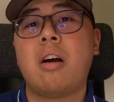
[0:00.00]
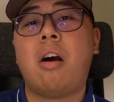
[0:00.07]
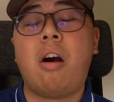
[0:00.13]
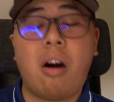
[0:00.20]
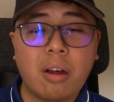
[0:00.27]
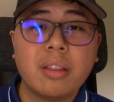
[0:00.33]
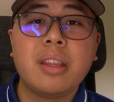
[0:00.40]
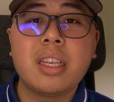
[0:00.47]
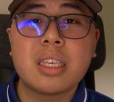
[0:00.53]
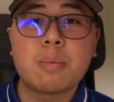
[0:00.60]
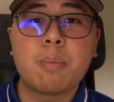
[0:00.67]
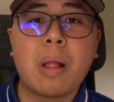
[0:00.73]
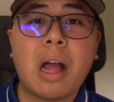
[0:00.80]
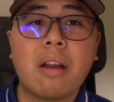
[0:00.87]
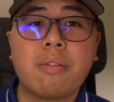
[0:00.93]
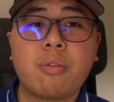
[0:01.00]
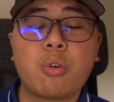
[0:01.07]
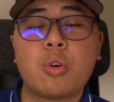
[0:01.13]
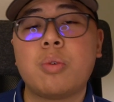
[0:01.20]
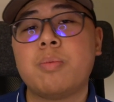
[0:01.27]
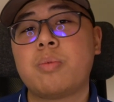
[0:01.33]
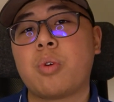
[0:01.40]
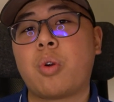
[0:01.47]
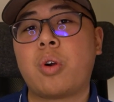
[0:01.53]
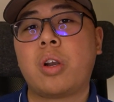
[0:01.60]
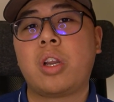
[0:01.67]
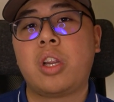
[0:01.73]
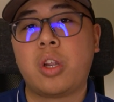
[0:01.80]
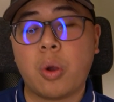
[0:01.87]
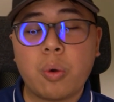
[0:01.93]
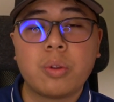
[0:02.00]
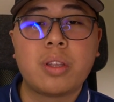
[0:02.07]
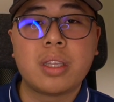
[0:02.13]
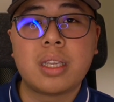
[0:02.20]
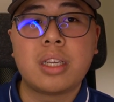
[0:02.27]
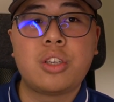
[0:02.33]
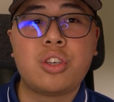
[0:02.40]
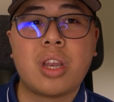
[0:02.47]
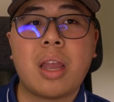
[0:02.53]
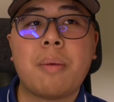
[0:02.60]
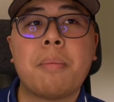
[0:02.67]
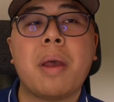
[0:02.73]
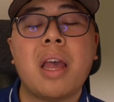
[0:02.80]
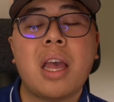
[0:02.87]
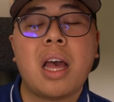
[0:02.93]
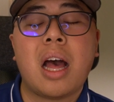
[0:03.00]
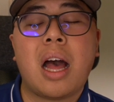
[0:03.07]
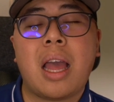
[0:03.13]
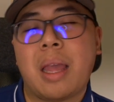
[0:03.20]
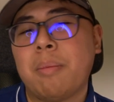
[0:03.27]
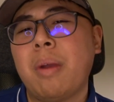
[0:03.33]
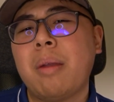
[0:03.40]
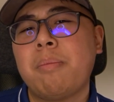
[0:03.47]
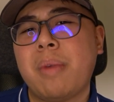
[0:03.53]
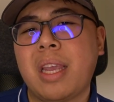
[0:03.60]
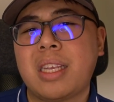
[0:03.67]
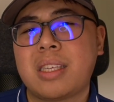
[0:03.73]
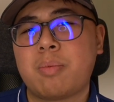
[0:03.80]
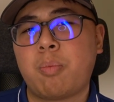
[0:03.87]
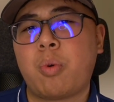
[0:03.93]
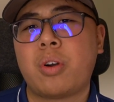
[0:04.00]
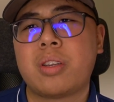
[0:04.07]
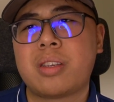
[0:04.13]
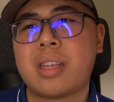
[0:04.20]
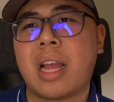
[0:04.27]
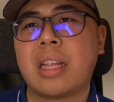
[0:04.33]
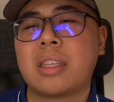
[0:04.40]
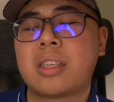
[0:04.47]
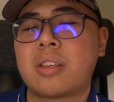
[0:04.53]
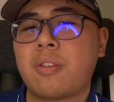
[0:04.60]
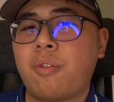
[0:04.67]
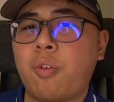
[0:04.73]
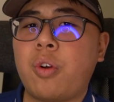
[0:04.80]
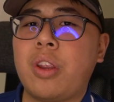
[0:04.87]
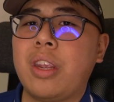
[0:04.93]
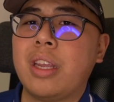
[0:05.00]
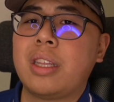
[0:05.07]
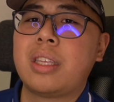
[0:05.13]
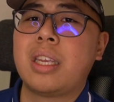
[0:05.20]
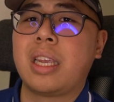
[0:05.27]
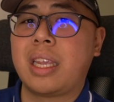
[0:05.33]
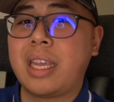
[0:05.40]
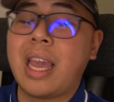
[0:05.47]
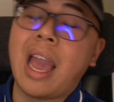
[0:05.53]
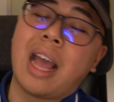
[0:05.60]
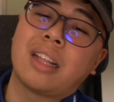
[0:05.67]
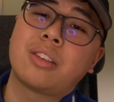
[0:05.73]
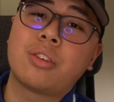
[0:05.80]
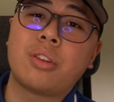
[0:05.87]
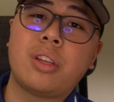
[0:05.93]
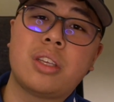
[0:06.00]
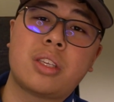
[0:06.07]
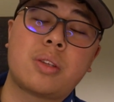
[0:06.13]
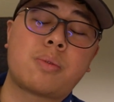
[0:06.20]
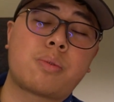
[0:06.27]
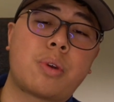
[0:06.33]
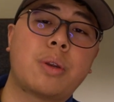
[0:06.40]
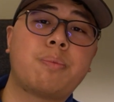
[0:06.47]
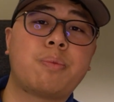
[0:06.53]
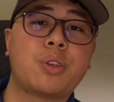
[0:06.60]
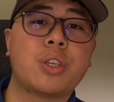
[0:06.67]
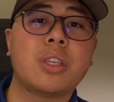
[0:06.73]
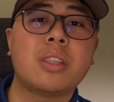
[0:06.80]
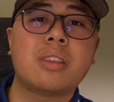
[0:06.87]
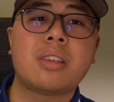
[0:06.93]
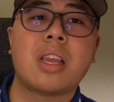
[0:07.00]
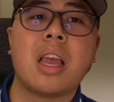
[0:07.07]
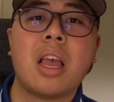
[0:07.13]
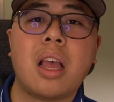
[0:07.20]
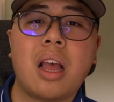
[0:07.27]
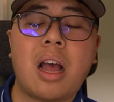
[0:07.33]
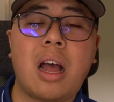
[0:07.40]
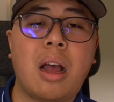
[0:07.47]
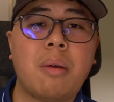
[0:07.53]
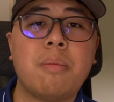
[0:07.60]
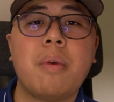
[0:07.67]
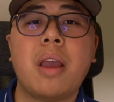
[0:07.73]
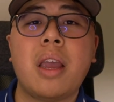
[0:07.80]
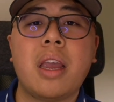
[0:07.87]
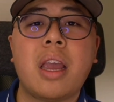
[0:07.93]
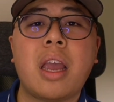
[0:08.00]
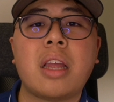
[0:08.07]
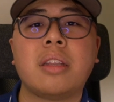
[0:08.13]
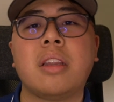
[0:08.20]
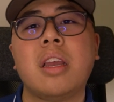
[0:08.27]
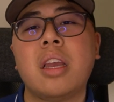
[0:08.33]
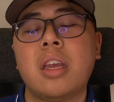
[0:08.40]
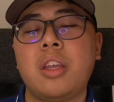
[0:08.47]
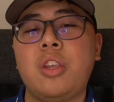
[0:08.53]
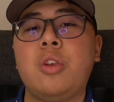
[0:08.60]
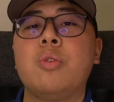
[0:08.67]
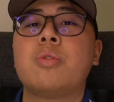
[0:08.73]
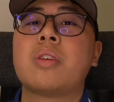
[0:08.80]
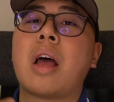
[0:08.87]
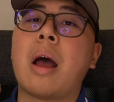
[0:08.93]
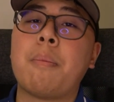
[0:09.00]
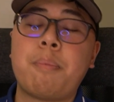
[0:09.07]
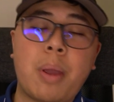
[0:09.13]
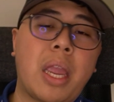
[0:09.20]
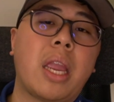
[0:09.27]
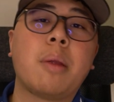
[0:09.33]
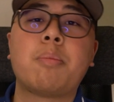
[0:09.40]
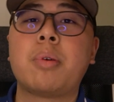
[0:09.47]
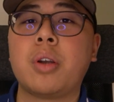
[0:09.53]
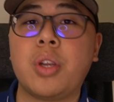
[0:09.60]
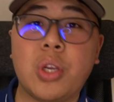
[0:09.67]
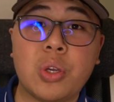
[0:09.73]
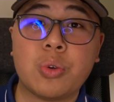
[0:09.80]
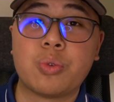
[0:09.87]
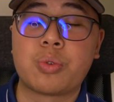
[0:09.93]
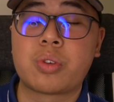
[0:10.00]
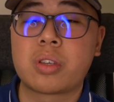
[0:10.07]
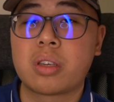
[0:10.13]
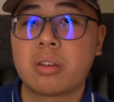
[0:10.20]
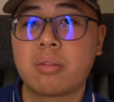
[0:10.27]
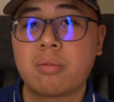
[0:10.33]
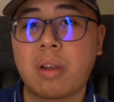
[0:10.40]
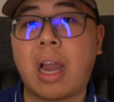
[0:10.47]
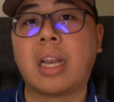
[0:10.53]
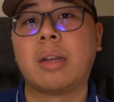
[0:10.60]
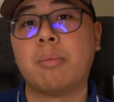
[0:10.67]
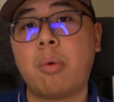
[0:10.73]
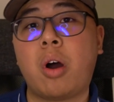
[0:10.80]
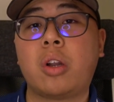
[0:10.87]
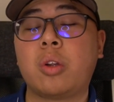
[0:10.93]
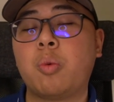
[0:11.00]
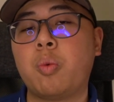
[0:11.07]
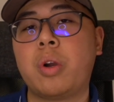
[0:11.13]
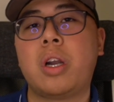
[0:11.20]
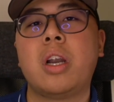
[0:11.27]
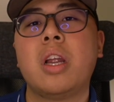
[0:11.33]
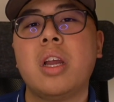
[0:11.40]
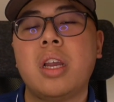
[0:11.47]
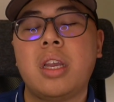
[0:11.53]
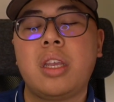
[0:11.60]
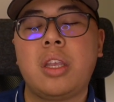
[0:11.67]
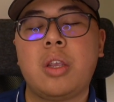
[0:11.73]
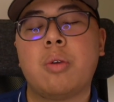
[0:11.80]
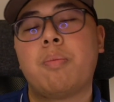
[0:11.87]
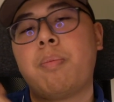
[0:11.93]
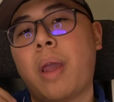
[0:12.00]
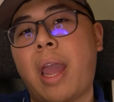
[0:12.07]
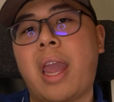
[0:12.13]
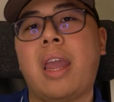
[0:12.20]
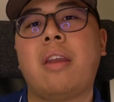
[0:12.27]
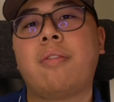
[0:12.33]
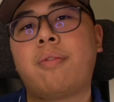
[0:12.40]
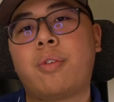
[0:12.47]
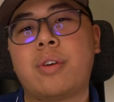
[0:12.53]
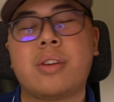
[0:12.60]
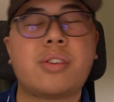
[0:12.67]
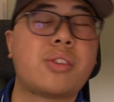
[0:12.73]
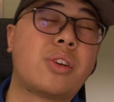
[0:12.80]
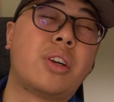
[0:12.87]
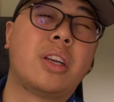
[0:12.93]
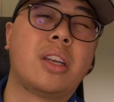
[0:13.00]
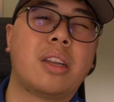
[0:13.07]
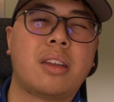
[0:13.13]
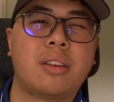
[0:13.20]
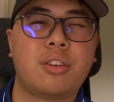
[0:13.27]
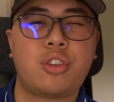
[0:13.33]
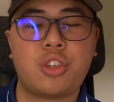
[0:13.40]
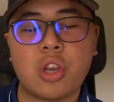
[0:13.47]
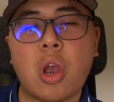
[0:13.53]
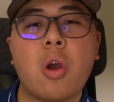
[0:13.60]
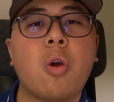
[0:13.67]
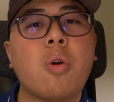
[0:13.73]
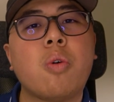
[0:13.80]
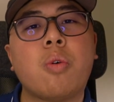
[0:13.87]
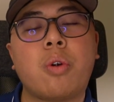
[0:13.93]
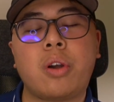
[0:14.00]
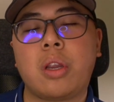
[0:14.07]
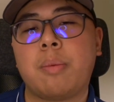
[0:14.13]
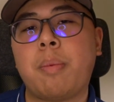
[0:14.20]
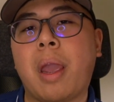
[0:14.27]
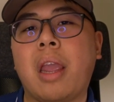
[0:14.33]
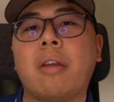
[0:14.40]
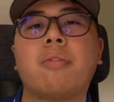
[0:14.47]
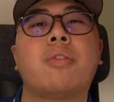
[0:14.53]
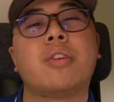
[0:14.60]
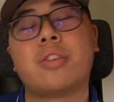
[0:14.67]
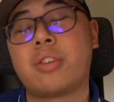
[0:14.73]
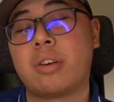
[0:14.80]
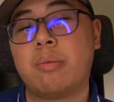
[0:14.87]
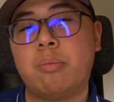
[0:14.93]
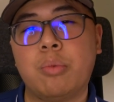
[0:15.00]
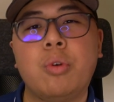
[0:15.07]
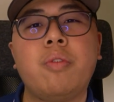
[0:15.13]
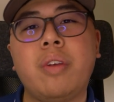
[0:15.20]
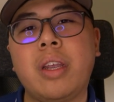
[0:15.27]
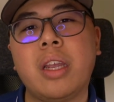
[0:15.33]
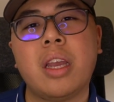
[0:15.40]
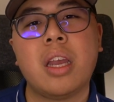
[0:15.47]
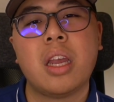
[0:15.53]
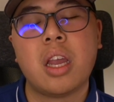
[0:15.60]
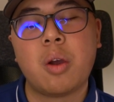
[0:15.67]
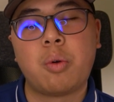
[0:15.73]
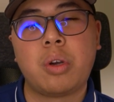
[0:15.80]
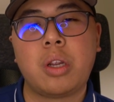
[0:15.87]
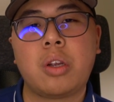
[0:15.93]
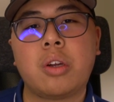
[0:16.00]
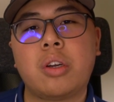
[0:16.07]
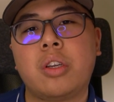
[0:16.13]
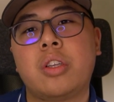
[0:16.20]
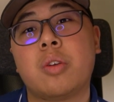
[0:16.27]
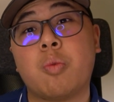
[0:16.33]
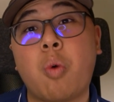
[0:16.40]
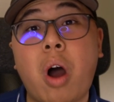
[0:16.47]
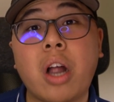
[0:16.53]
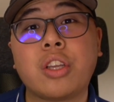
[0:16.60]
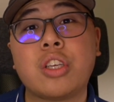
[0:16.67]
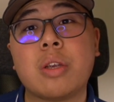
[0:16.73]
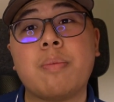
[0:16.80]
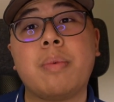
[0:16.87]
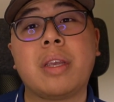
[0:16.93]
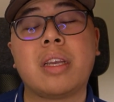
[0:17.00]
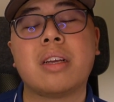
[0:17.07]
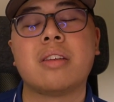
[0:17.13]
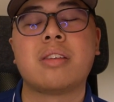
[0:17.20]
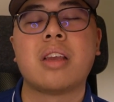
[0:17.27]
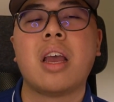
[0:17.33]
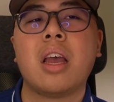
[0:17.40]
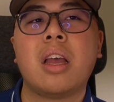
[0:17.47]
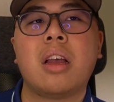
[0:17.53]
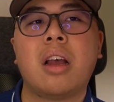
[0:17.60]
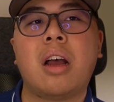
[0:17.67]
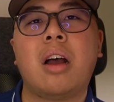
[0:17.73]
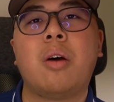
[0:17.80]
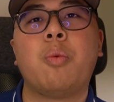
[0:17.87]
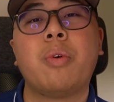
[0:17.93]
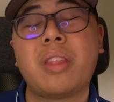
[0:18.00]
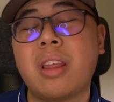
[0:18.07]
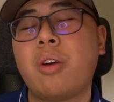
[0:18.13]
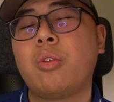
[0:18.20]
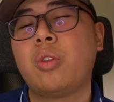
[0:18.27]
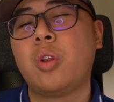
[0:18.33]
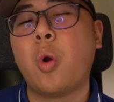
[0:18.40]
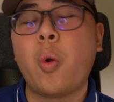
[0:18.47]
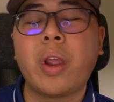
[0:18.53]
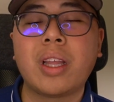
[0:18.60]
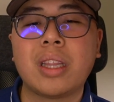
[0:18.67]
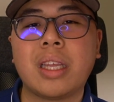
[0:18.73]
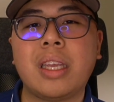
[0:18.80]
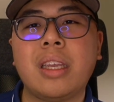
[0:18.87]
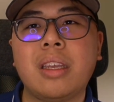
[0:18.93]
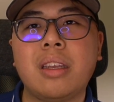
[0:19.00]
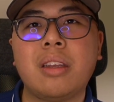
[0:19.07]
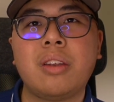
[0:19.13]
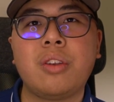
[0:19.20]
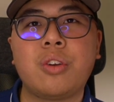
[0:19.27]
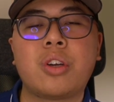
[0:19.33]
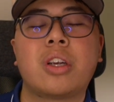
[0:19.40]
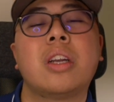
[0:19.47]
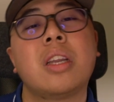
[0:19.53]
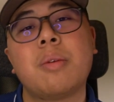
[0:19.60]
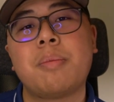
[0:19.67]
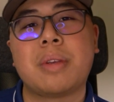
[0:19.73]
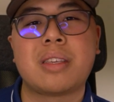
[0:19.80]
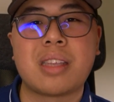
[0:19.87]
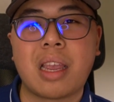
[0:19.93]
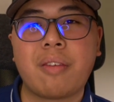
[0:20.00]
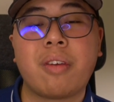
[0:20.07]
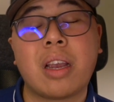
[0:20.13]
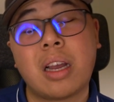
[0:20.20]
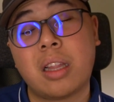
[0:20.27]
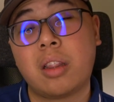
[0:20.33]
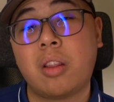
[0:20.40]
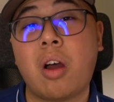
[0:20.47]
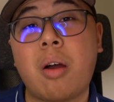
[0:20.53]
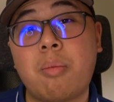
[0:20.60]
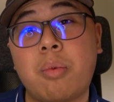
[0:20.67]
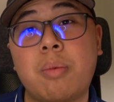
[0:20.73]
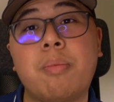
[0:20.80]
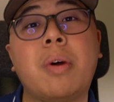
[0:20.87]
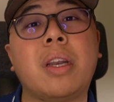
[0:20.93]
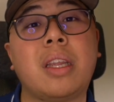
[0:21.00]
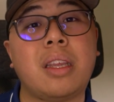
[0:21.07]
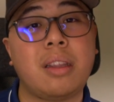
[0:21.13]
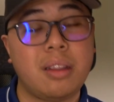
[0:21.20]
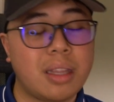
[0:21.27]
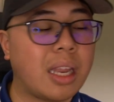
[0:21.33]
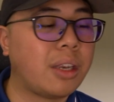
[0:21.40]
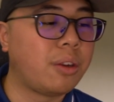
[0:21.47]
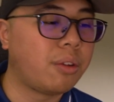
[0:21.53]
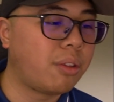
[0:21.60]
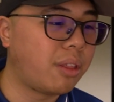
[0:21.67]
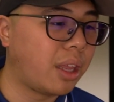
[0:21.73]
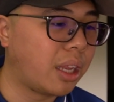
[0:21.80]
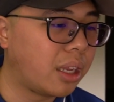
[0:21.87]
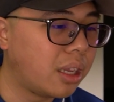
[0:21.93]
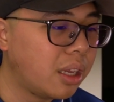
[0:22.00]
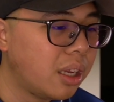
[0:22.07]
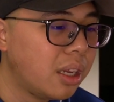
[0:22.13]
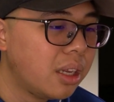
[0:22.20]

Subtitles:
on these platforms or go to the gym, it might make more sense for you to cancel these subscriptions and use a pay-per-use kind of model where you pay for a certain show or you pay for a certain movie when you're going to watch it, because without knowingly, you're going to be saving a lot more money than you think.